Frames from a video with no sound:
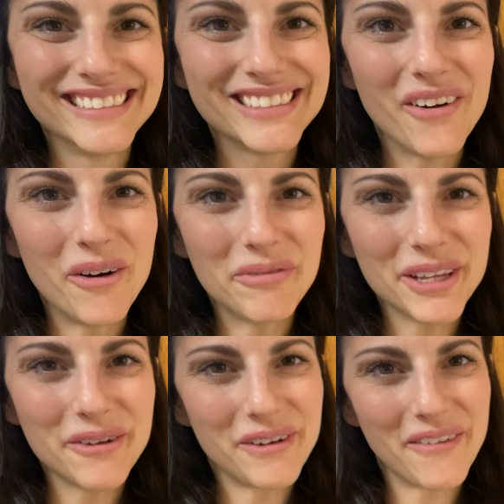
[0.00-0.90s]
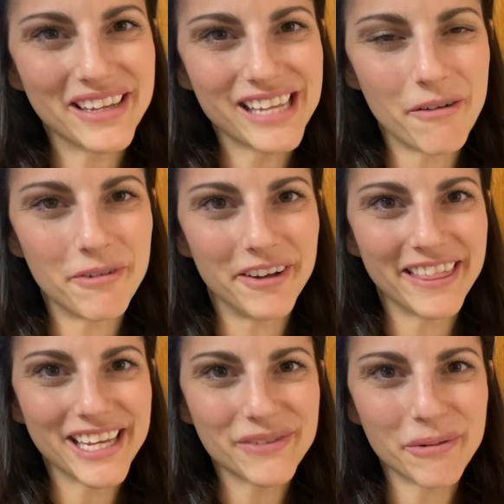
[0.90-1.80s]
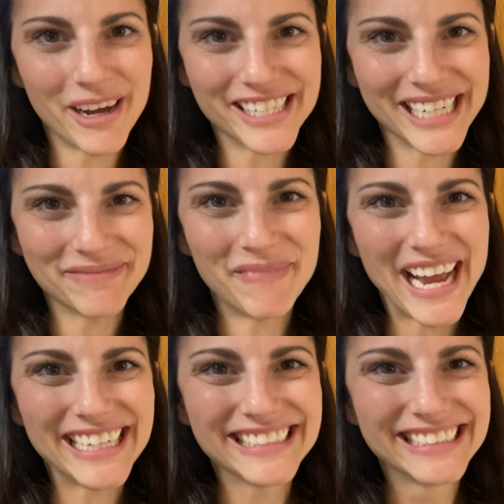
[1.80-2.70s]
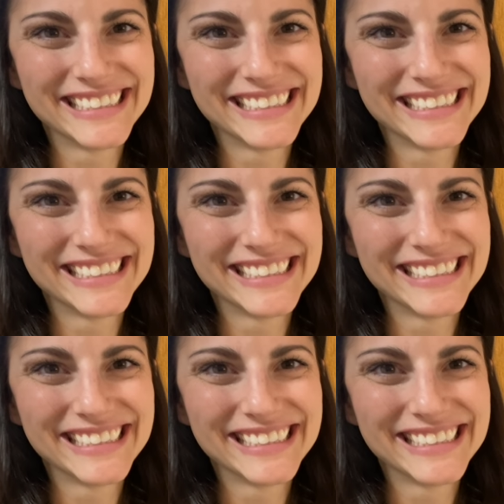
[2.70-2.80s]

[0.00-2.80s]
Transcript: So hopefully you found this helpful. Thanks for watching. Bye.